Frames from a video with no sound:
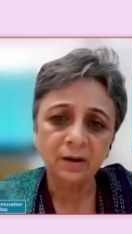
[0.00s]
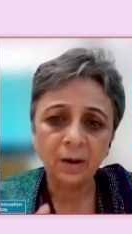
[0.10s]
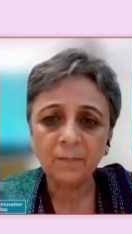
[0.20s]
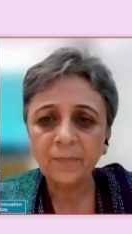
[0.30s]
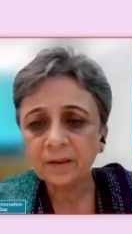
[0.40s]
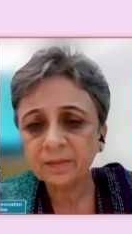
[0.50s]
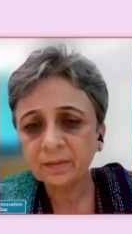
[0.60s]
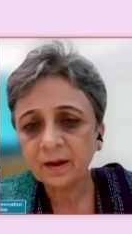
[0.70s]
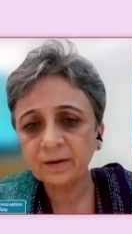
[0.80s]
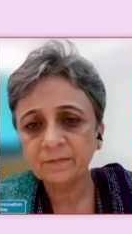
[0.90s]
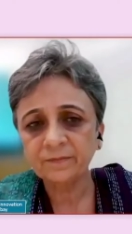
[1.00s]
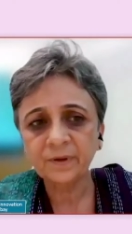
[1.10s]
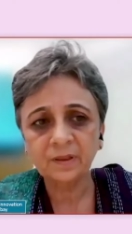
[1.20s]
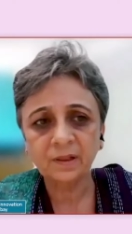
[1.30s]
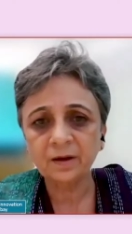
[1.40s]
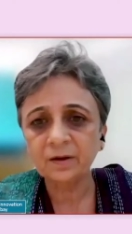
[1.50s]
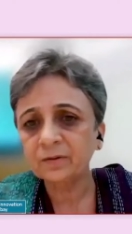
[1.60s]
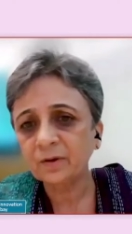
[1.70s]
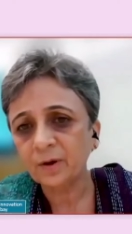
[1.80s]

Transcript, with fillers: Combine that with like, you know,